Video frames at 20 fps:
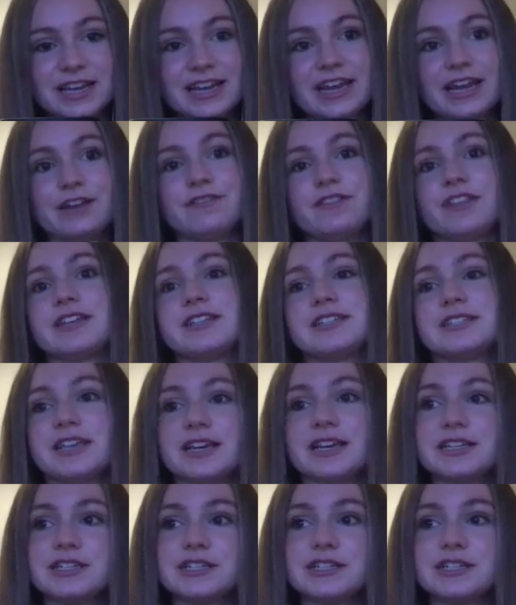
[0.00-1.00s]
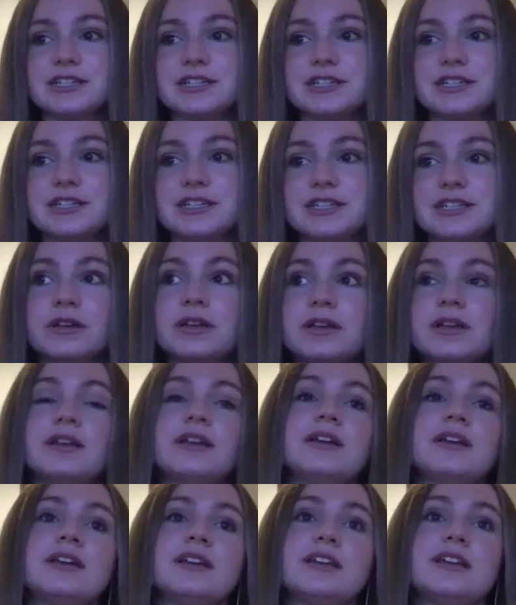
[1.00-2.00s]
If they say to you,
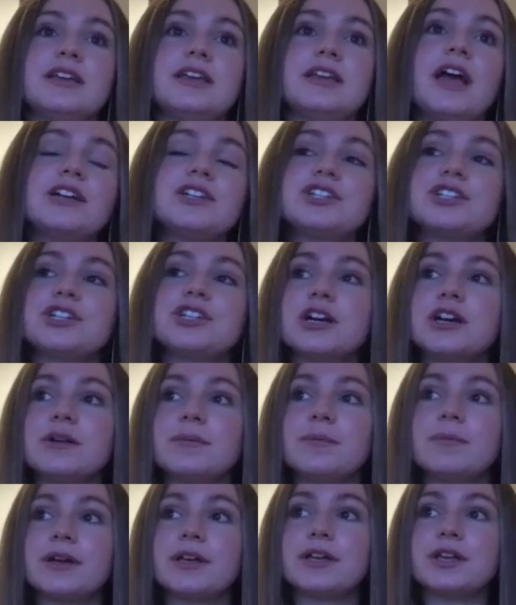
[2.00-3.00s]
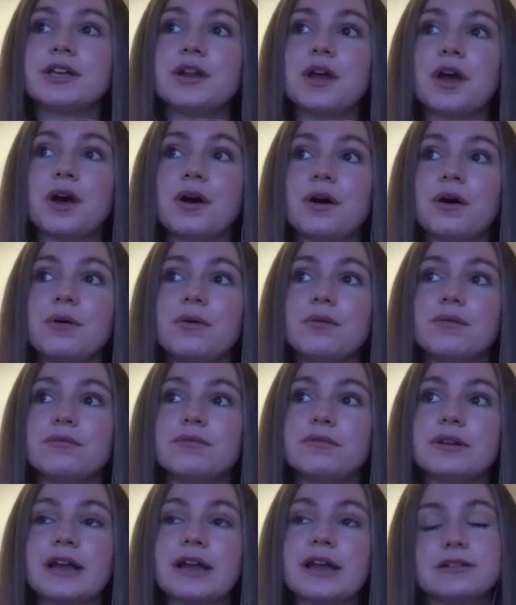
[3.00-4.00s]
yeah, sure, but
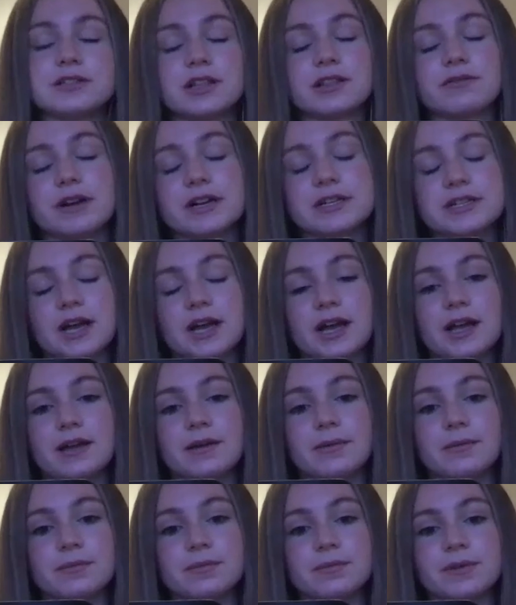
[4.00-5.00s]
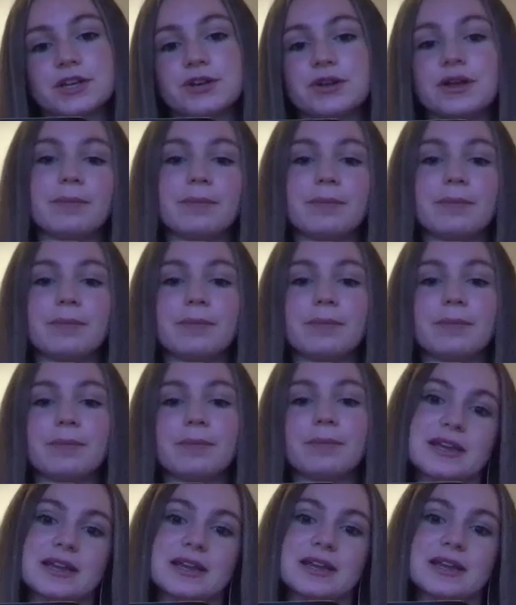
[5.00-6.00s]
now's not the right time. Can you get back to
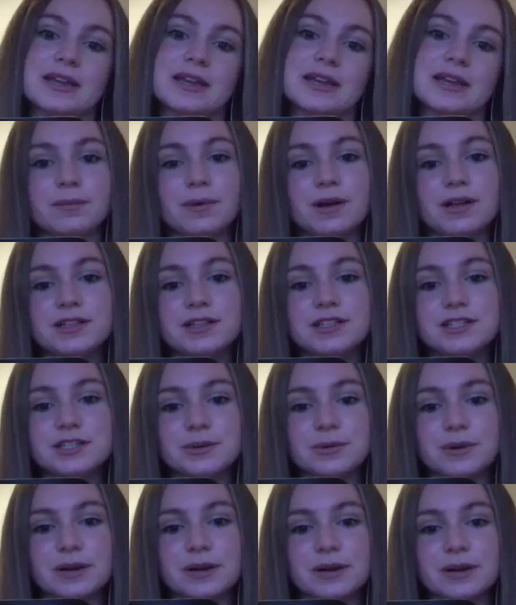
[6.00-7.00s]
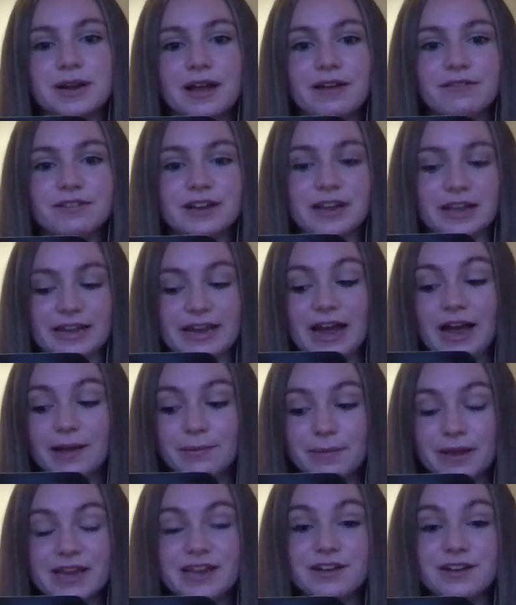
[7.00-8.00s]
me in like a few months or whatever? Like
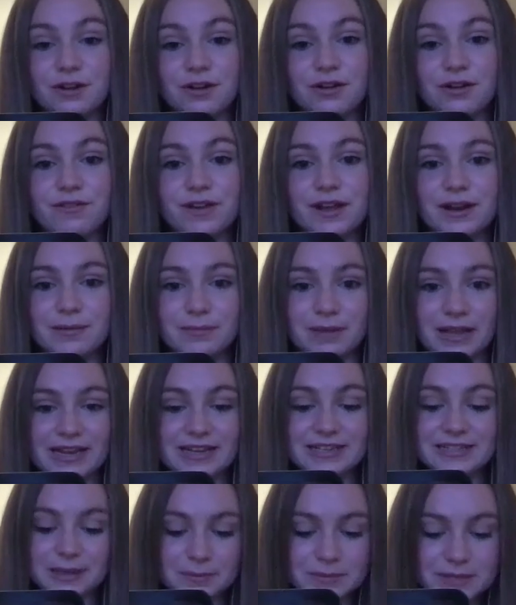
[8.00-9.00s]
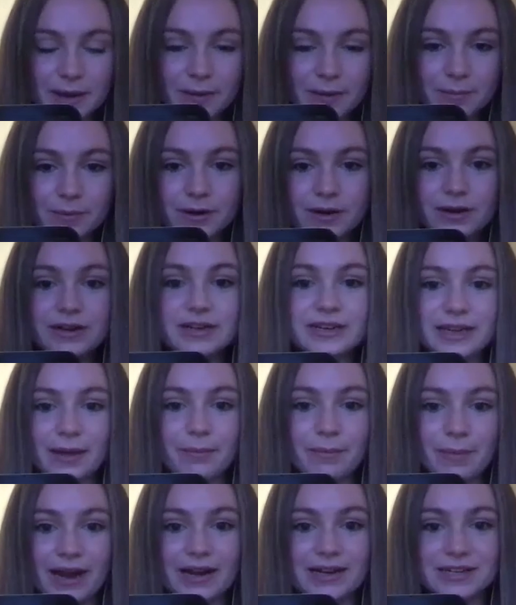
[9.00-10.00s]
I make a note of it. I'm like, September,
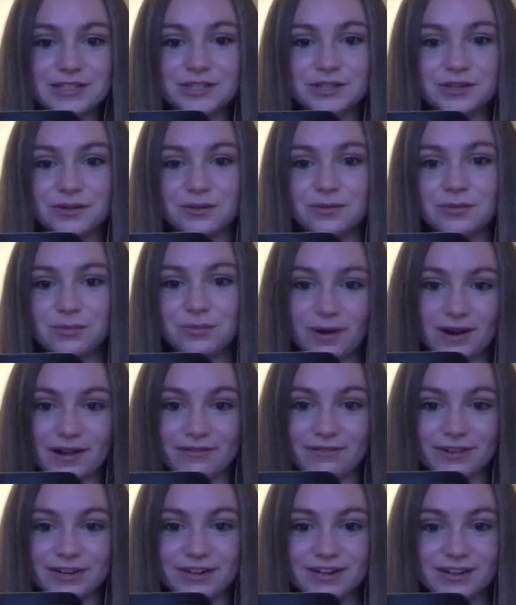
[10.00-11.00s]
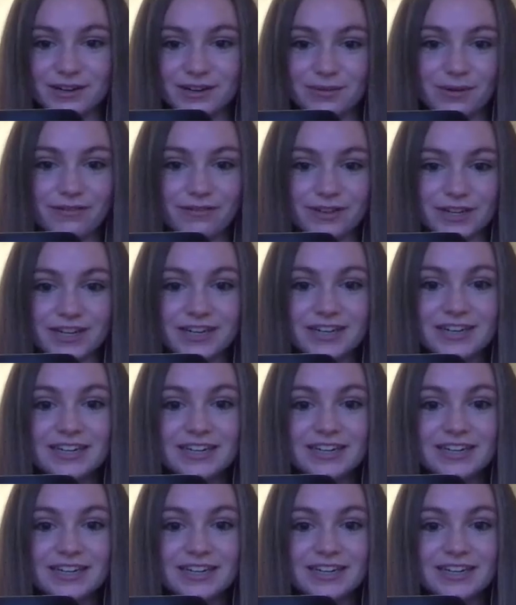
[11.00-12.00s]
get back to whatever, whoever.
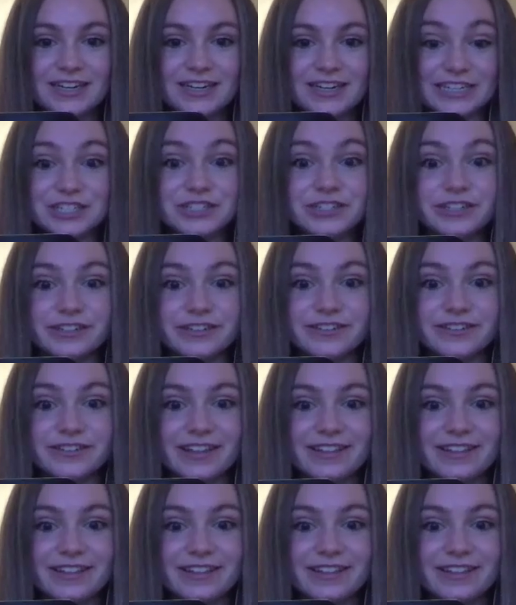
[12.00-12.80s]
And I do. And they're